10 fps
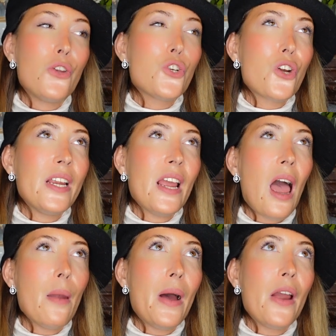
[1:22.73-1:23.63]
Usually
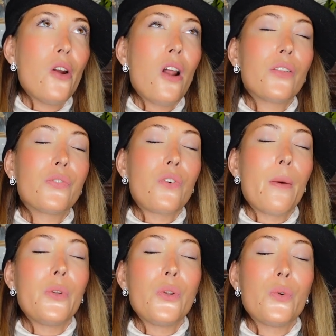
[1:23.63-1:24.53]
I buy a lot
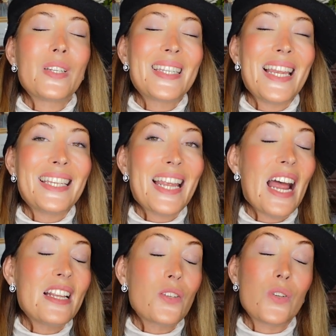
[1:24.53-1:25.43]
from, you know,
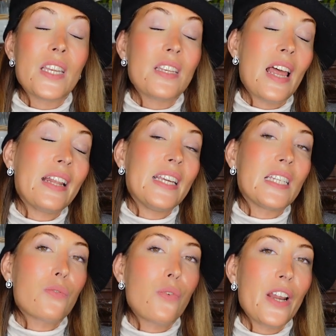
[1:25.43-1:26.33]
Cézanne. So Cézanne
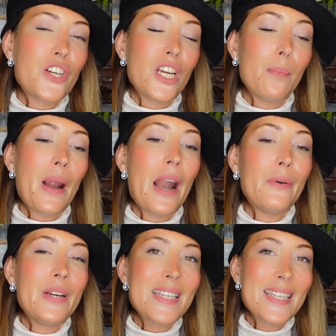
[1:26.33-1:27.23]
is French in
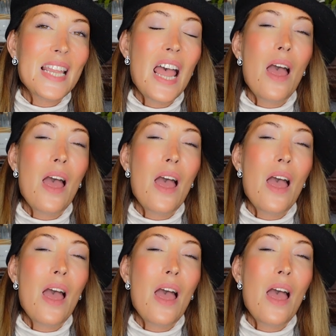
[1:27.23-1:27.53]
Paris.